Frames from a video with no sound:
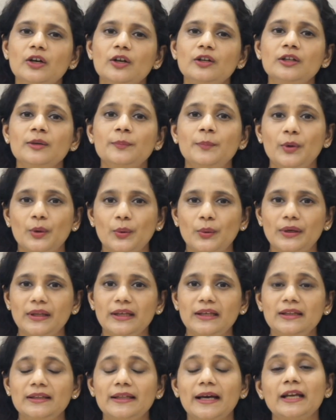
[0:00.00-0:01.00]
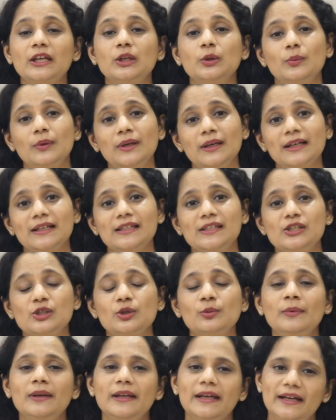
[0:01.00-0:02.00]
down the protein that you will
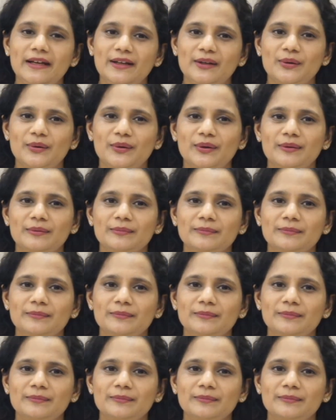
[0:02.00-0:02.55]
consume later on.